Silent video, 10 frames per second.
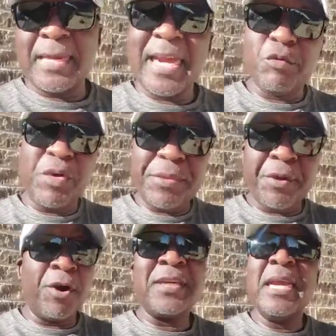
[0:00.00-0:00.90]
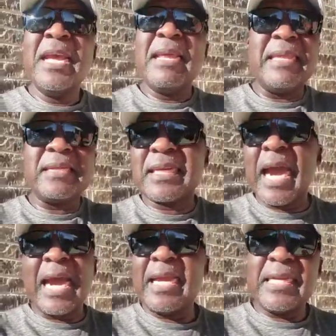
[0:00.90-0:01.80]
And we thought this
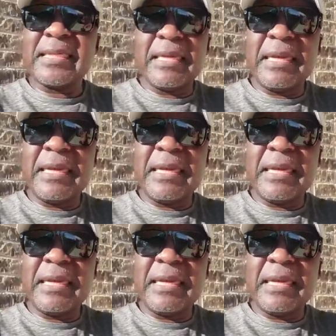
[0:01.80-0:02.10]
guy is